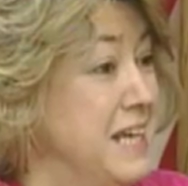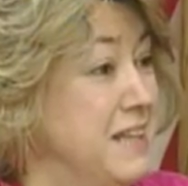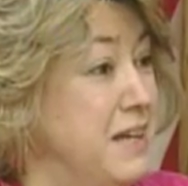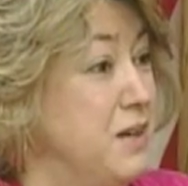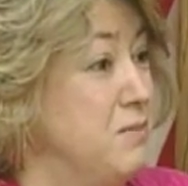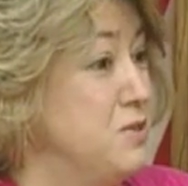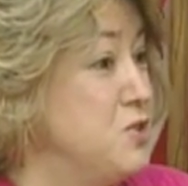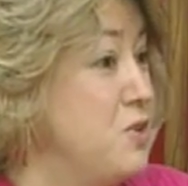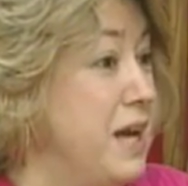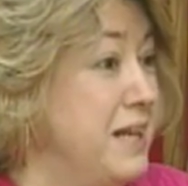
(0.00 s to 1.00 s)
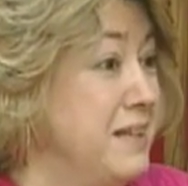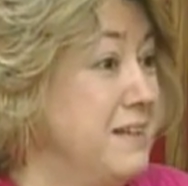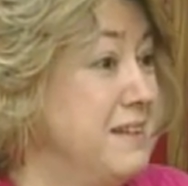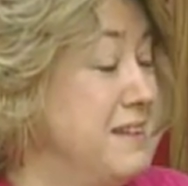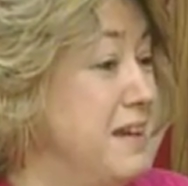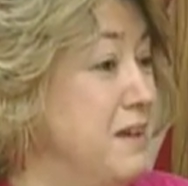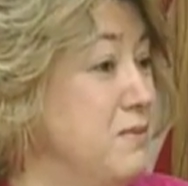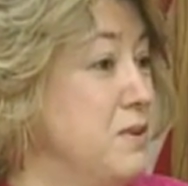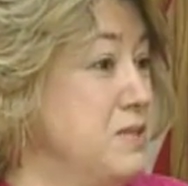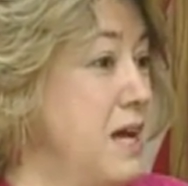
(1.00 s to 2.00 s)
They come to training, they
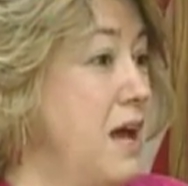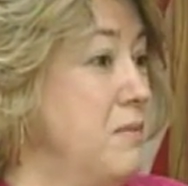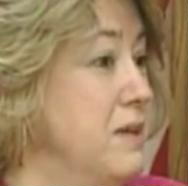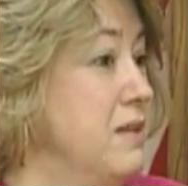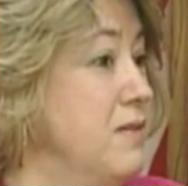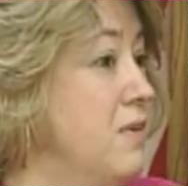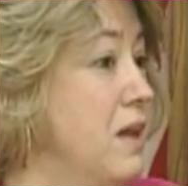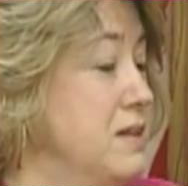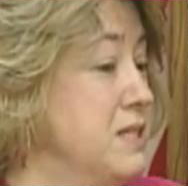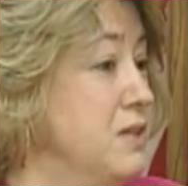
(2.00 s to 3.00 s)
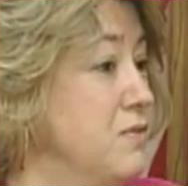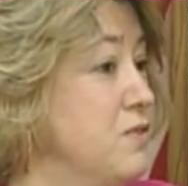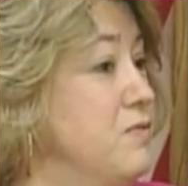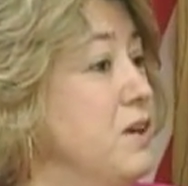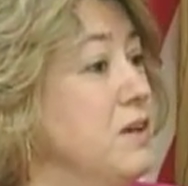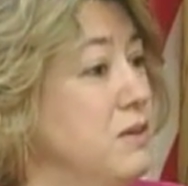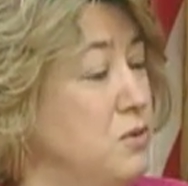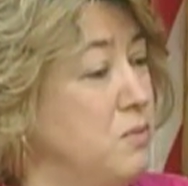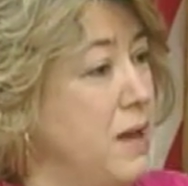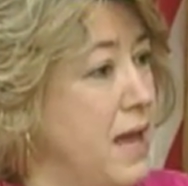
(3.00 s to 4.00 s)
give their time, and they volunteer for very
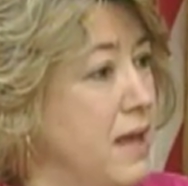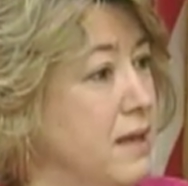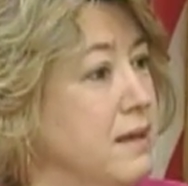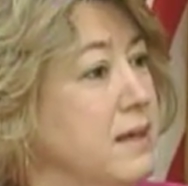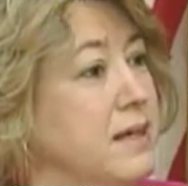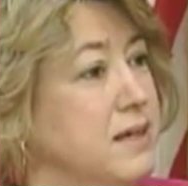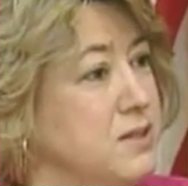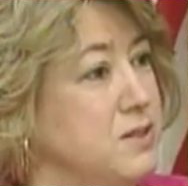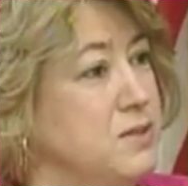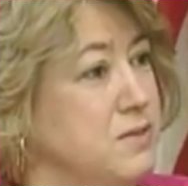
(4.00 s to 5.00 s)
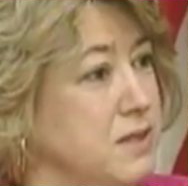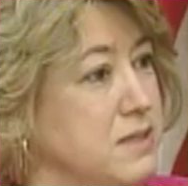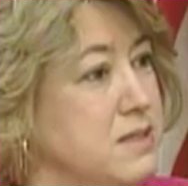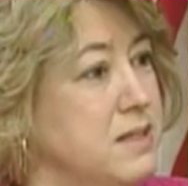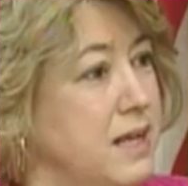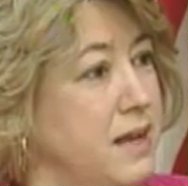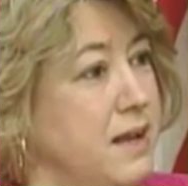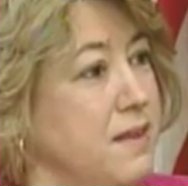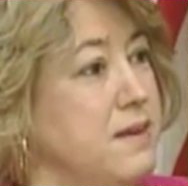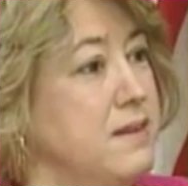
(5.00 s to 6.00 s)
little pay to do this.
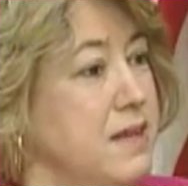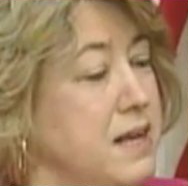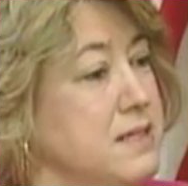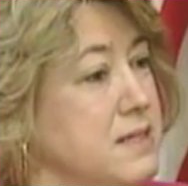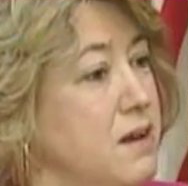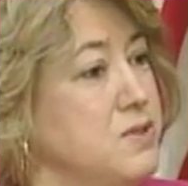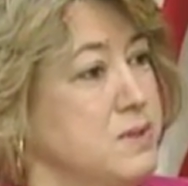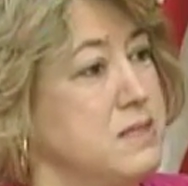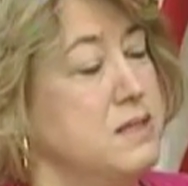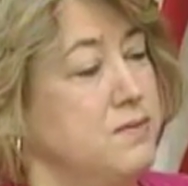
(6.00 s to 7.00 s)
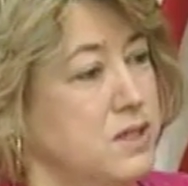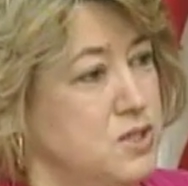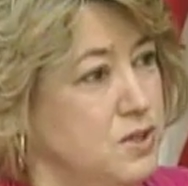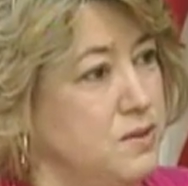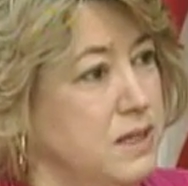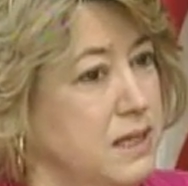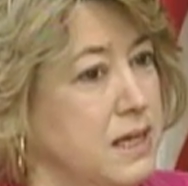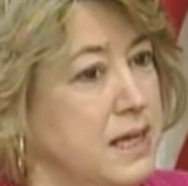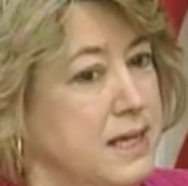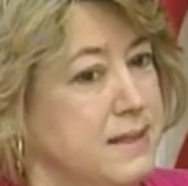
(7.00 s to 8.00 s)
And I think that is also a civic duty
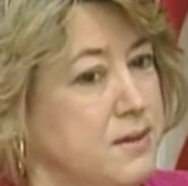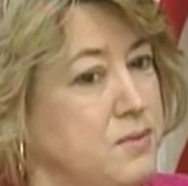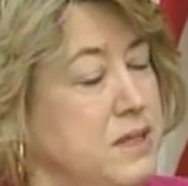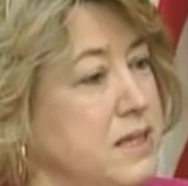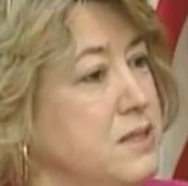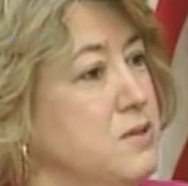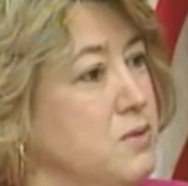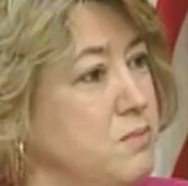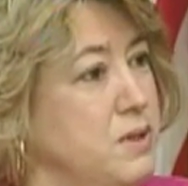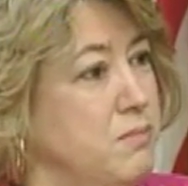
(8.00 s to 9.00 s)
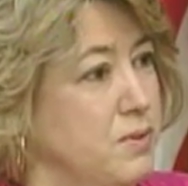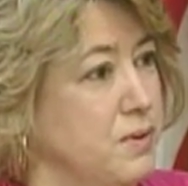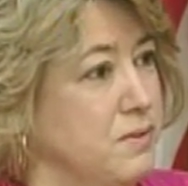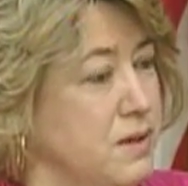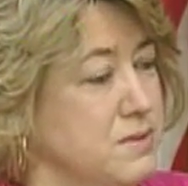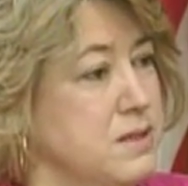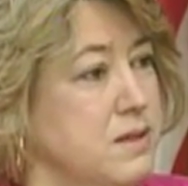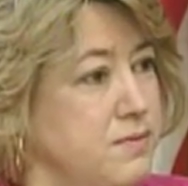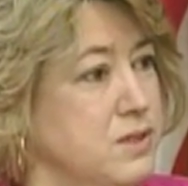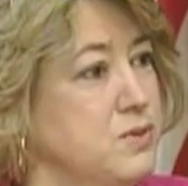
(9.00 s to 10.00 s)
that we need to remember those
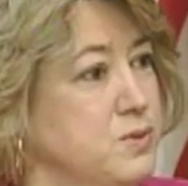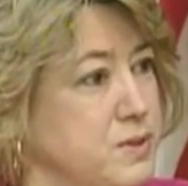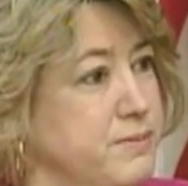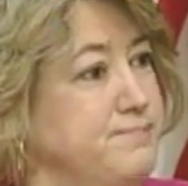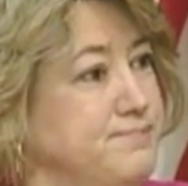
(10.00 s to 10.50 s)
individuals.